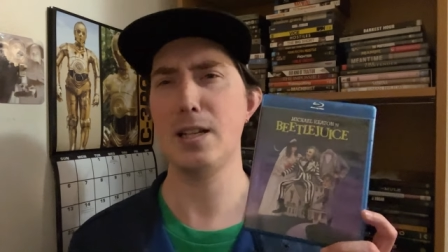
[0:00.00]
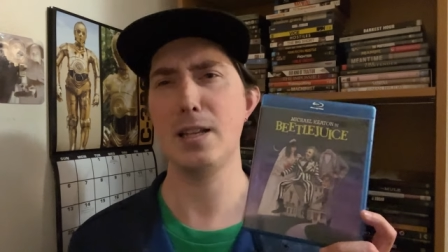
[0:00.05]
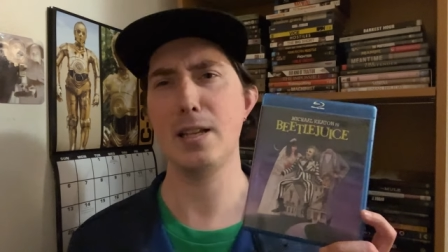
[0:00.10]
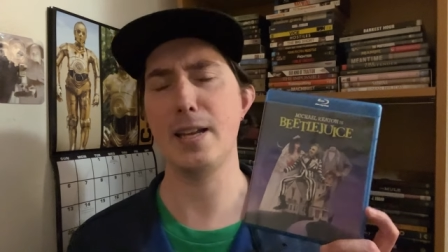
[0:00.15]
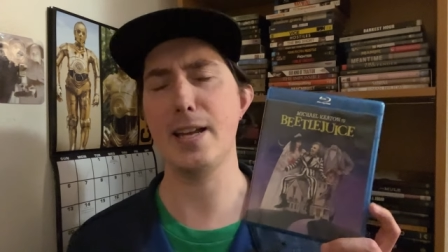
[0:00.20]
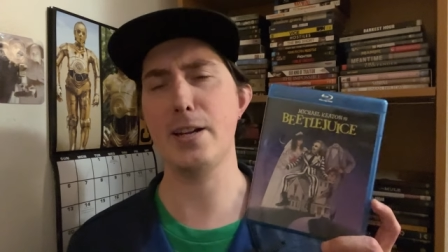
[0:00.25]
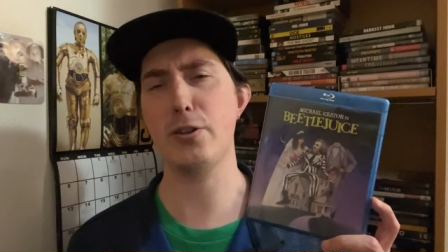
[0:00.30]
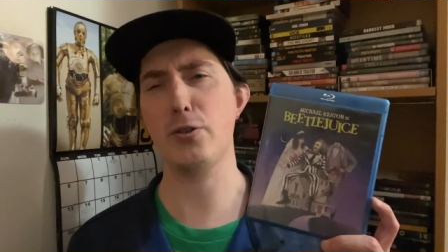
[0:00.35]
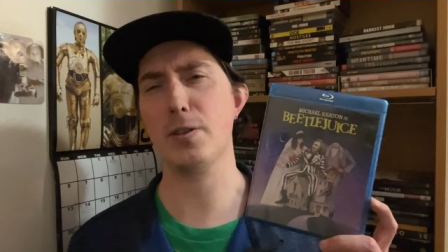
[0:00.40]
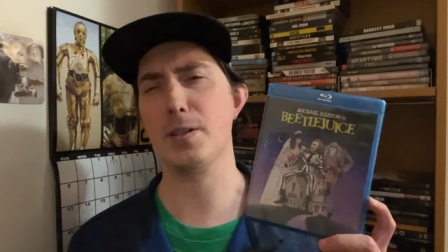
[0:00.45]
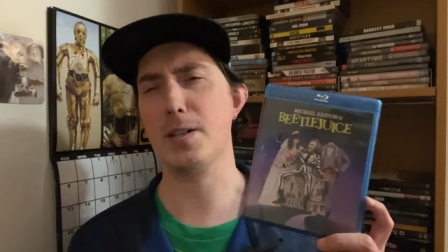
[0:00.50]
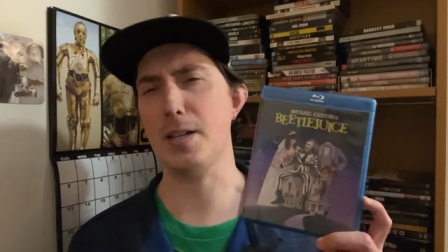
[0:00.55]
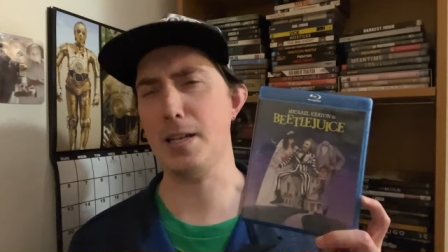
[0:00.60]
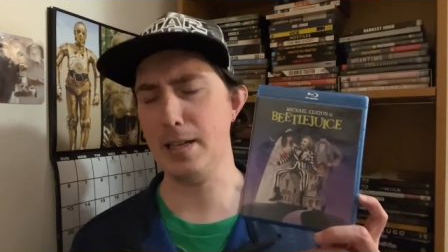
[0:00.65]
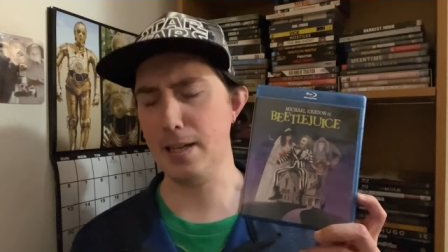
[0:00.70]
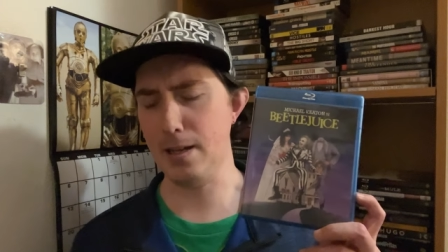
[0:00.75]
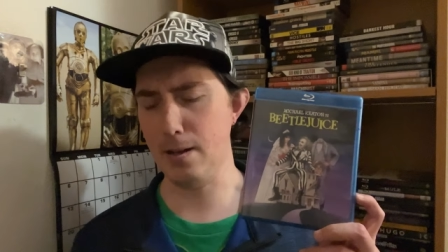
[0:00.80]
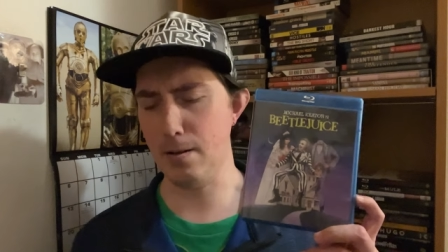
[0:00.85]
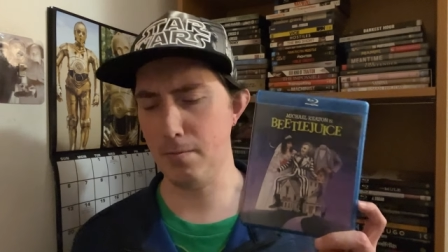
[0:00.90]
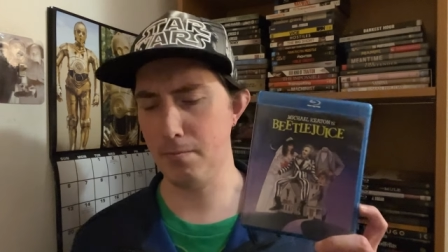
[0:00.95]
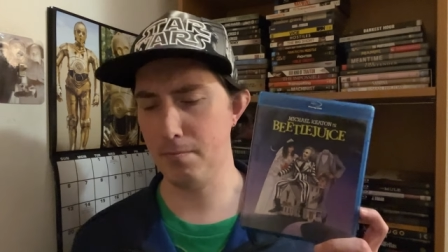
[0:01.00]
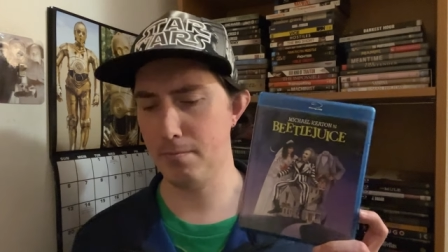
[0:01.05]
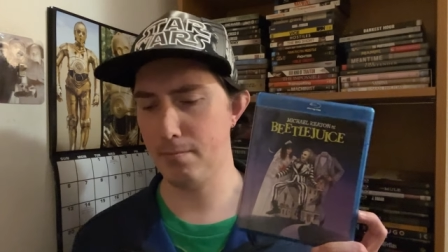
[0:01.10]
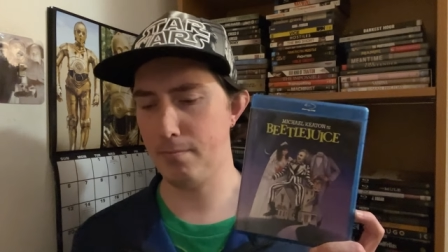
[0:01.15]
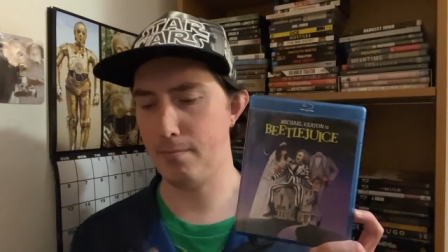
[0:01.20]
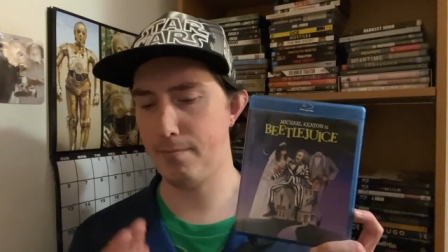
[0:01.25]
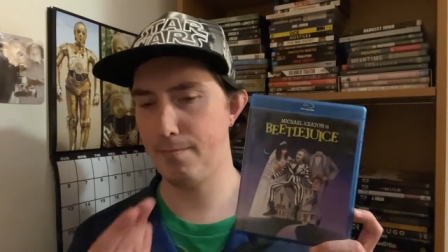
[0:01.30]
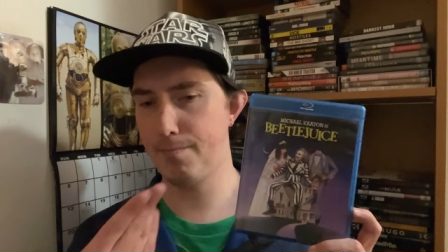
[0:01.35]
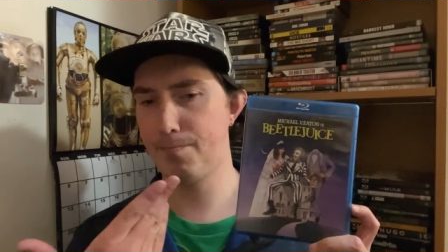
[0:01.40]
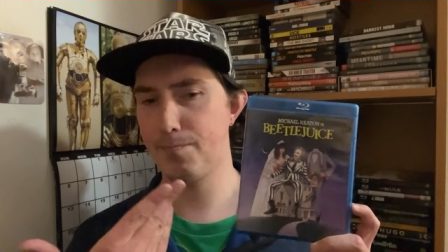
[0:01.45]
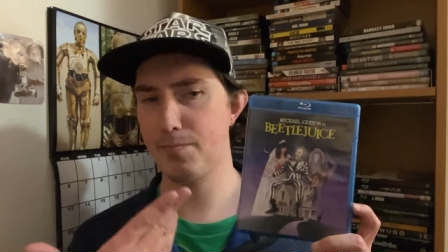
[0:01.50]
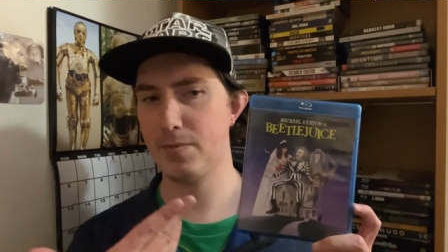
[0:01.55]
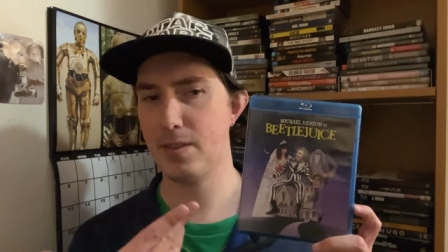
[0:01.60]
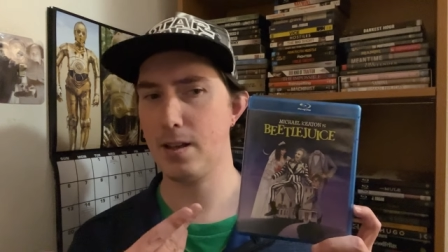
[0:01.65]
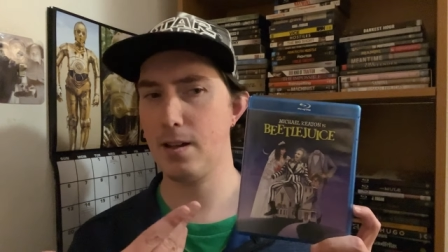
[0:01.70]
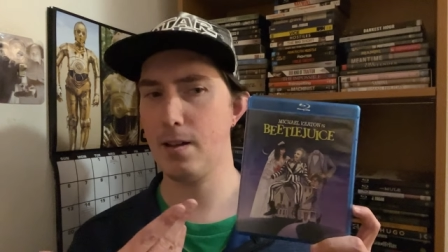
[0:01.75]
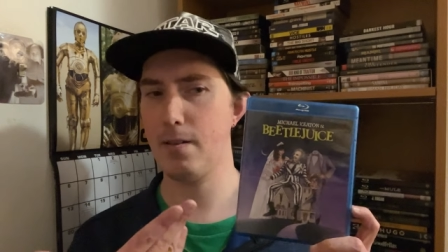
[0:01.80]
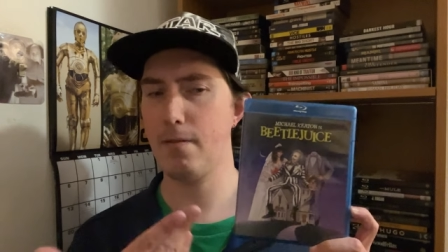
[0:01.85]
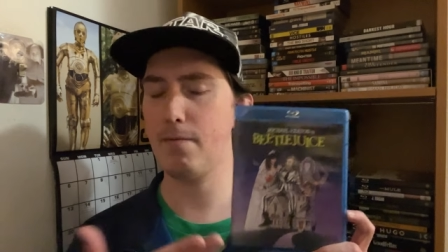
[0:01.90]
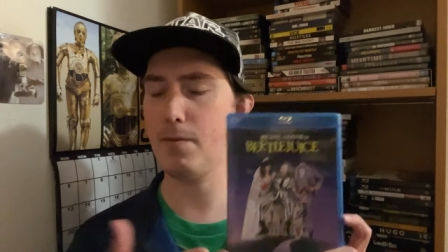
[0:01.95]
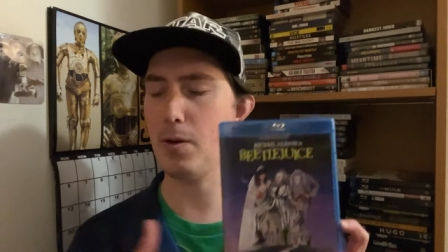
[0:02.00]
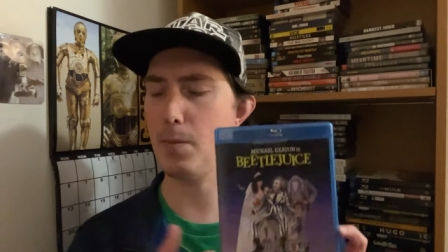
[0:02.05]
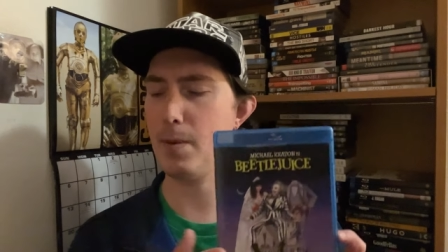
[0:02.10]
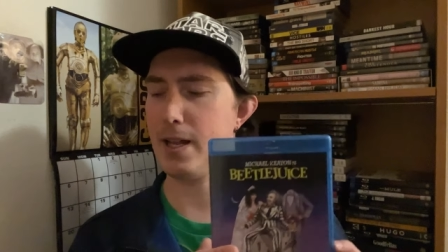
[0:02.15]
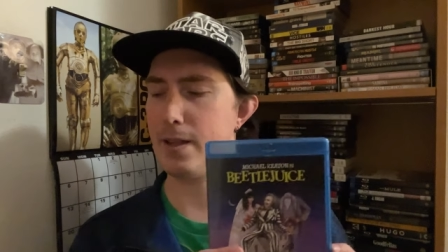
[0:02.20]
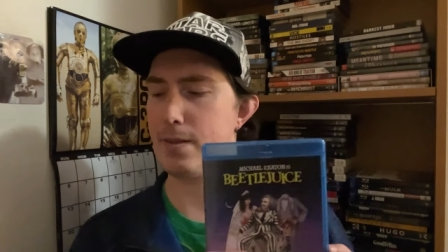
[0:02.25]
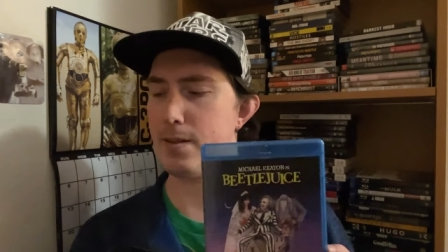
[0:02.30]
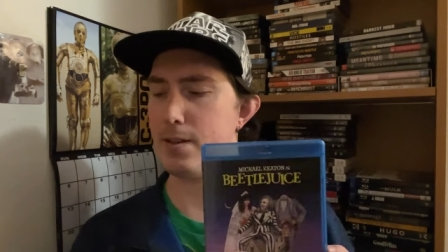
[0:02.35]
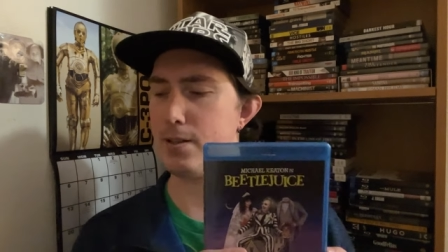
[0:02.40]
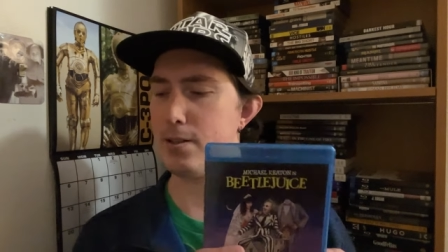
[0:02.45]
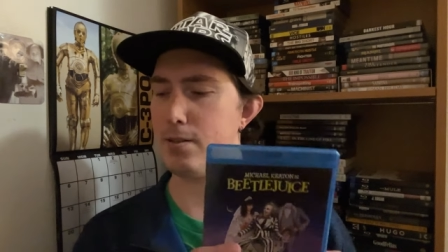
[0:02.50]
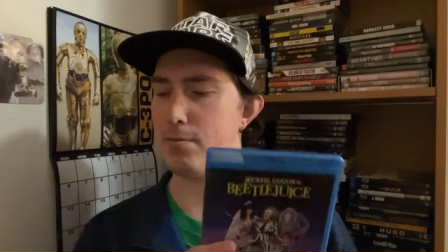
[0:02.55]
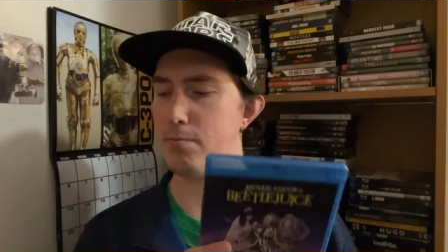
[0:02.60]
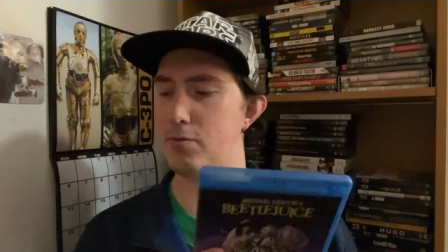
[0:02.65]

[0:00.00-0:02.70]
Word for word: interesting how film like this.